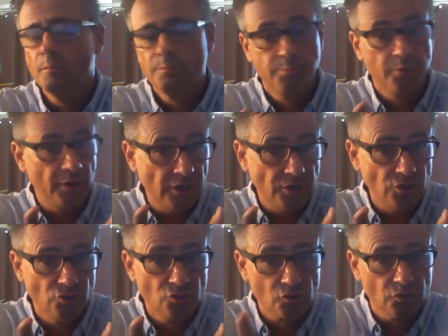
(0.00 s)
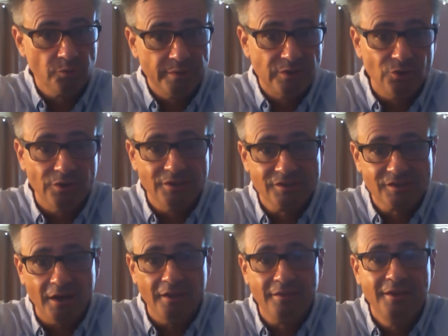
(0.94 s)
Pretty unusual to be doing this
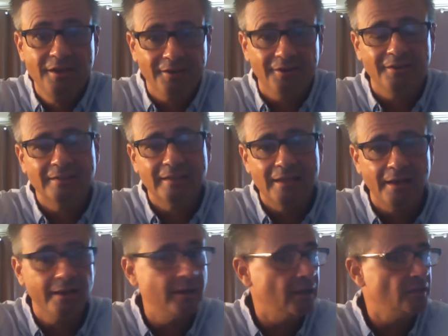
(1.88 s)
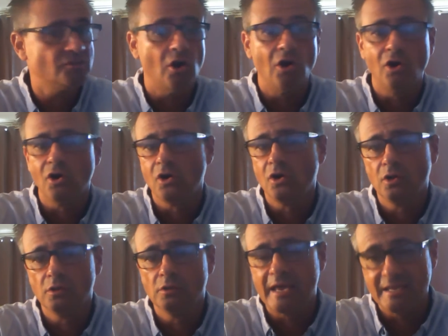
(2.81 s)
kind of thing online. It's
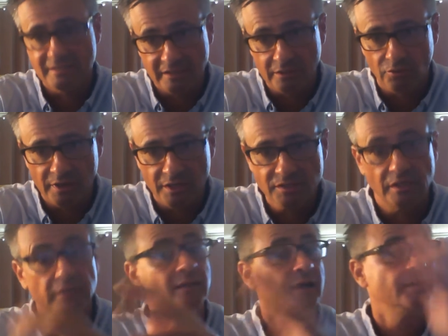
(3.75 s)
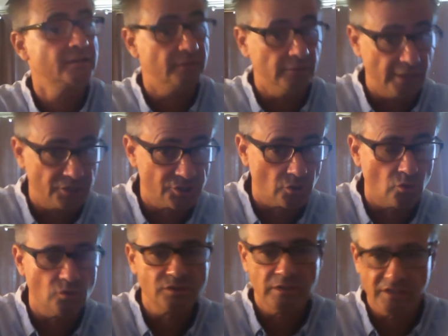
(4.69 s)
all asynchronous, unlike the lecture
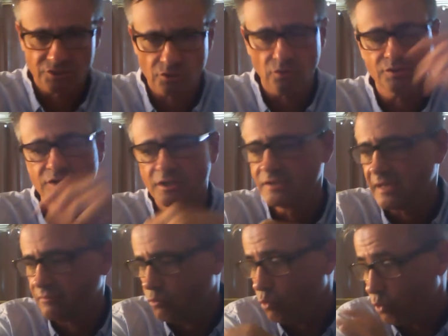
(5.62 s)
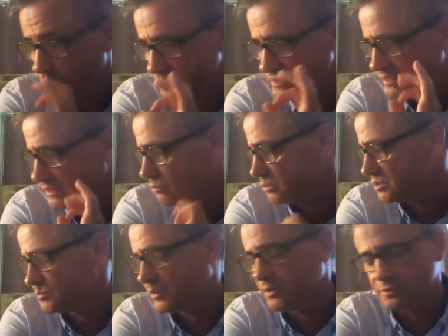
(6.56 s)
course. The lecture course does have one synchronous
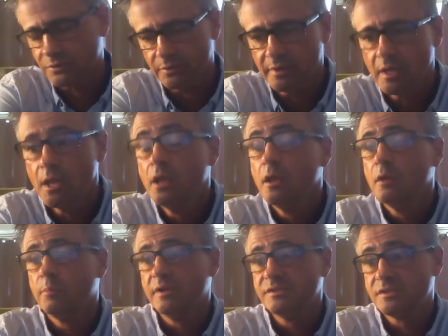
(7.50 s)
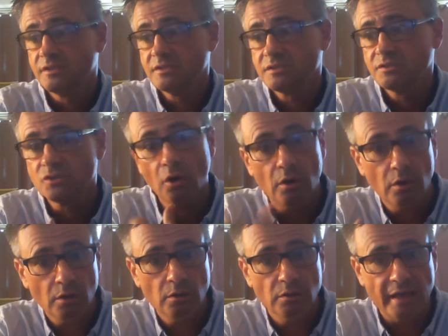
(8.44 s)
part to it. But so this is
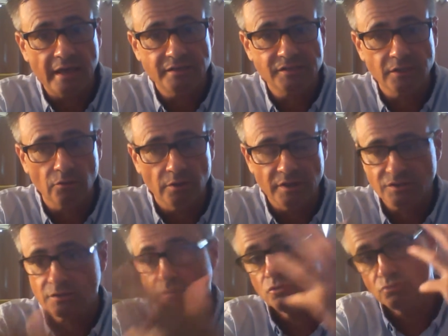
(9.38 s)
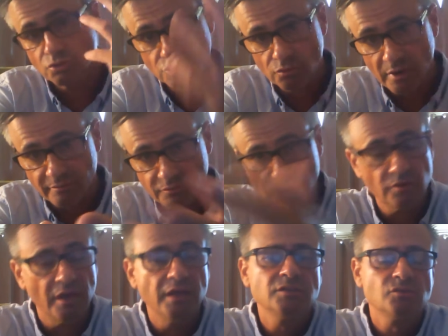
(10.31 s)
all asynchronous. You do have due
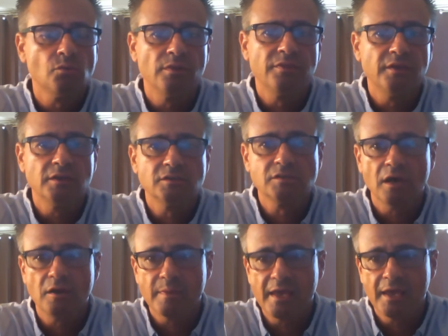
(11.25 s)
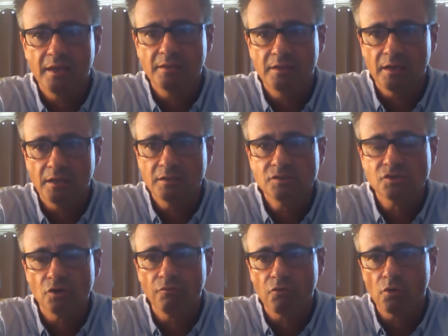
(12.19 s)
dates when things got to be handed in,
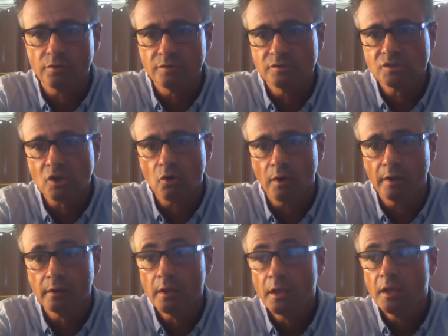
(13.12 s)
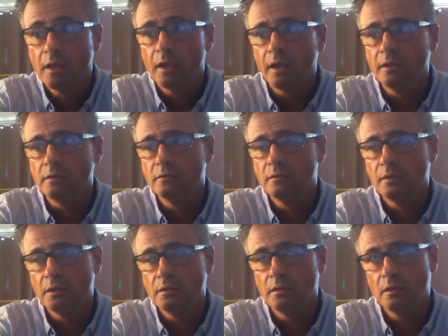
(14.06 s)
so forth and so on.
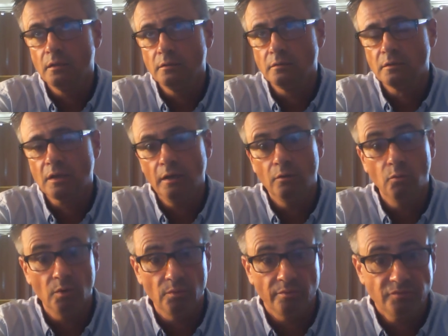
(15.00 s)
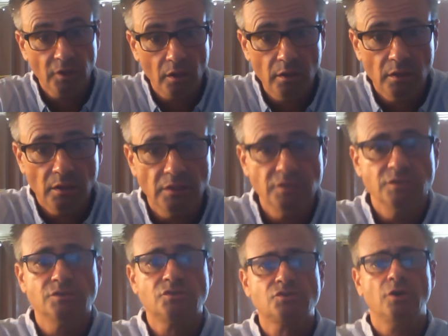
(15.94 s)
And kind of what we've done
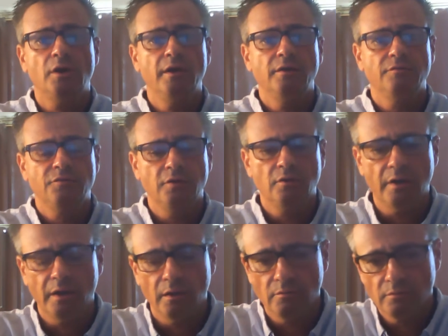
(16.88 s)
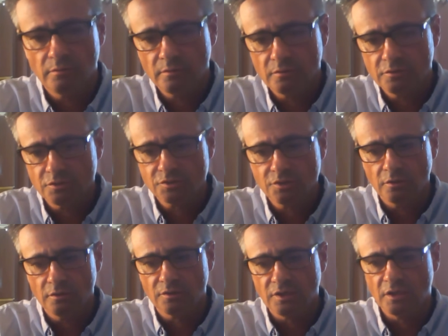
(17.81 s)
is try to figure out there's
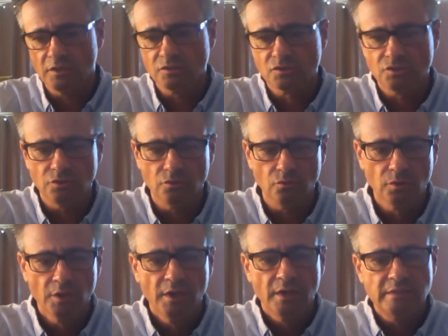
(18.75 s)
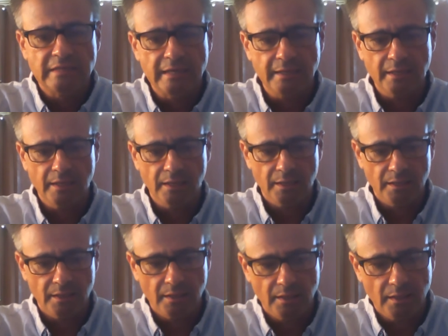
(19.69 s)
certain things to taking
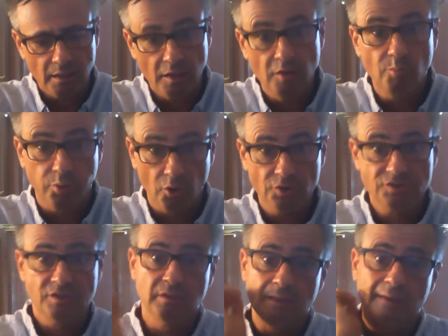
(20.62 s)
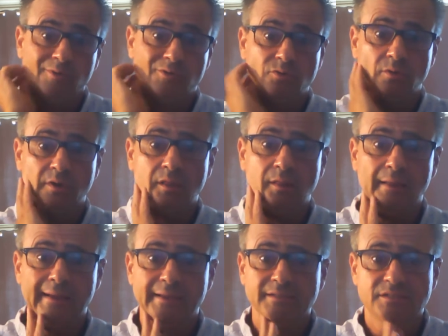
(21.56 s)
a in-person laboratory
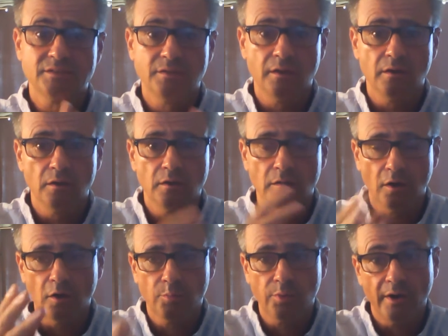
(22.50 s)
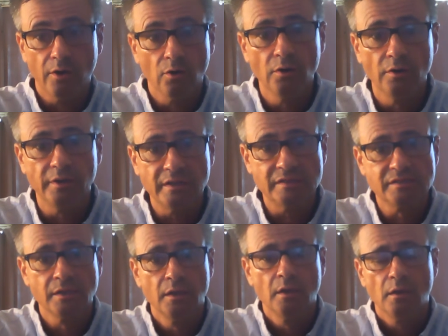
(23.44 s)
class that are priorities
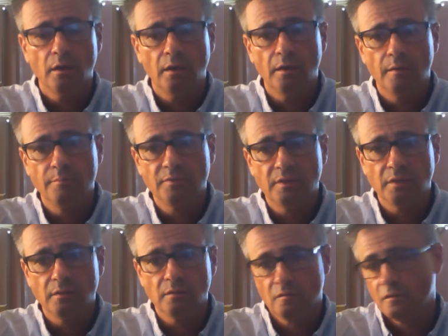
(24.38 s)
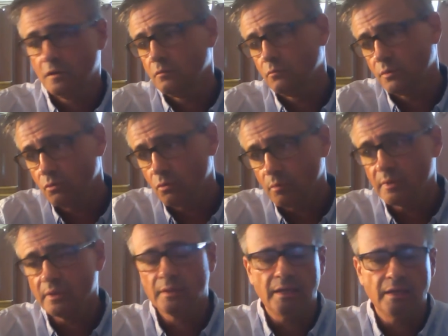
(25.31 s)
that we
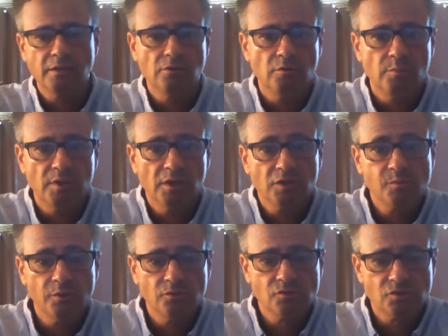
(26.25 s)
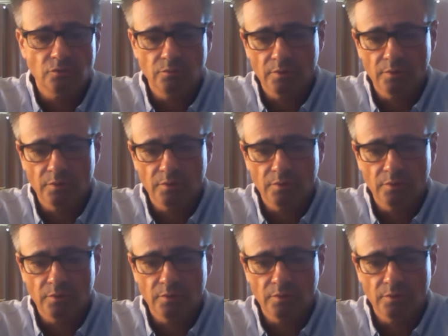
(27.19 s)
normally like you to be exposed to.